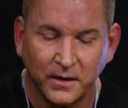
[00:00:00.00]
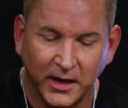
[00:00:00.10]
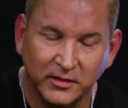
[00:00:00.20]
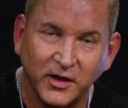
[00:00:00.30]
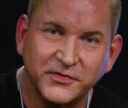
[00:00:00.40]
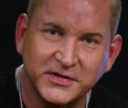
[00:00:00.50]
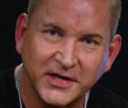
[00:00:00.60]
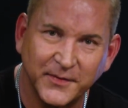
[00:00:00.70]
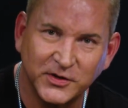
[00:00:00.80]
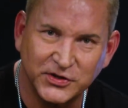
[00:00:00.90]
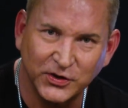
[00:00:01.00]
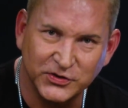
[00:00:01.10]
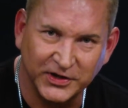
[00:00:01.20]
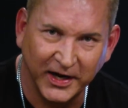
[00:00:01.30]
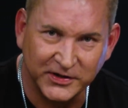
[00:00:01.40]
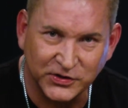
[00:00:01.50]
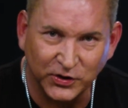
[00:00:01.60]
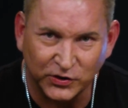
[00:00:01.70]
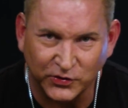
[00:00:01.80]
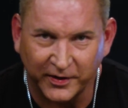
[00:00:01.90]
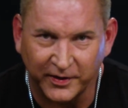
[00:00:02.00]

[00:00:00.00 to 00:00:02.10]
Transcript: I love the time excuse diet, so you can try